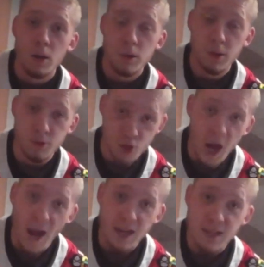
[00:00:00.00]
the
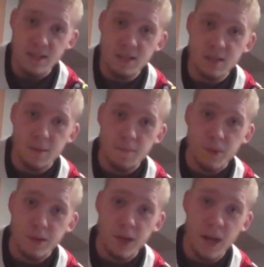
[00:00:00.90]
Jackets,
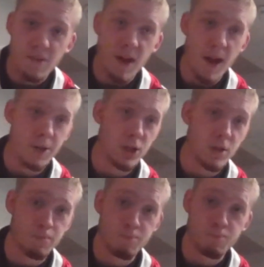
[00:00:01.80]
and they've
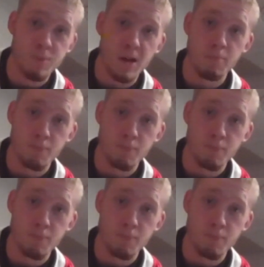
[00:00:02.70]
actually been